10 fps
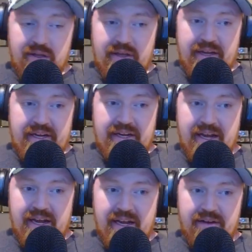they
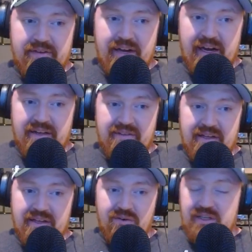have guys
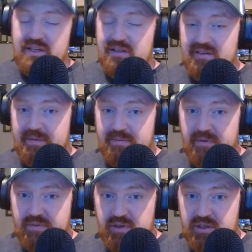that'll need to step
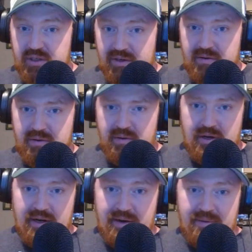up for sure.
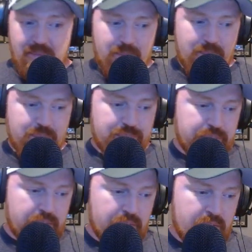
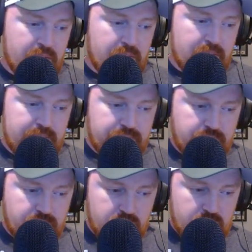
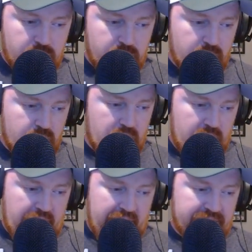They
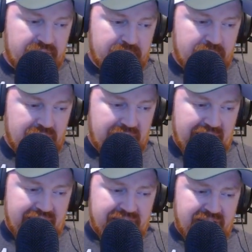have some good
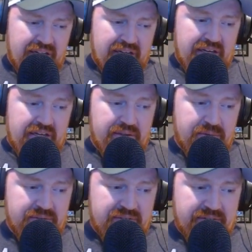guys in the
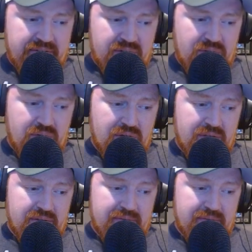receiving core.